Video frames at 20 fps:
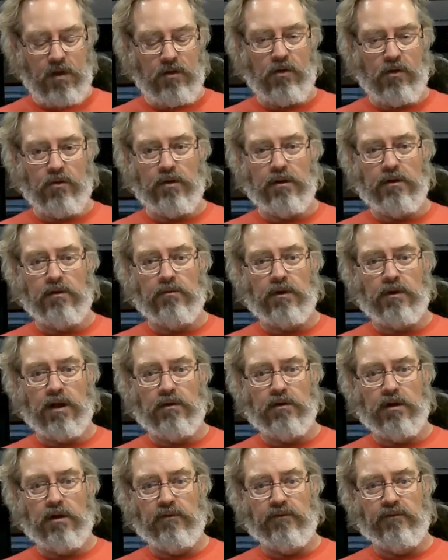going the
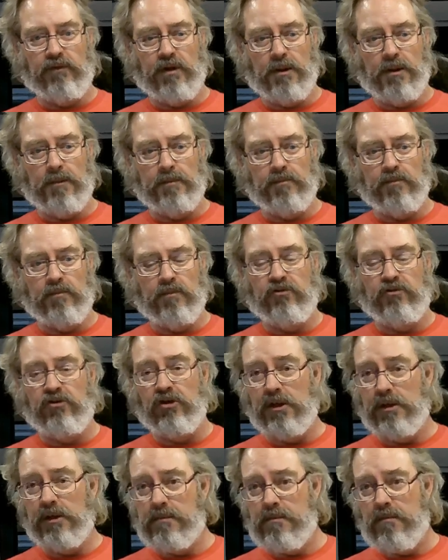route of
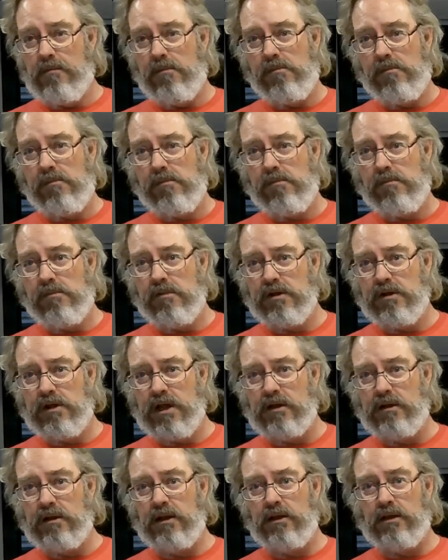chili,
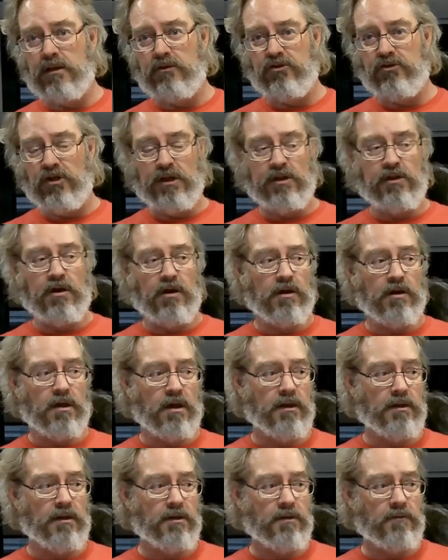kind of like a chili dog
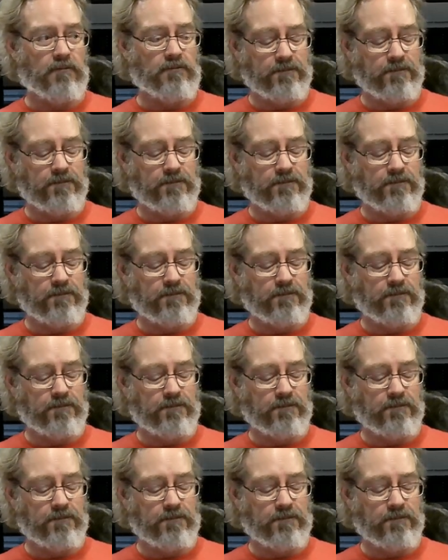kind of deal.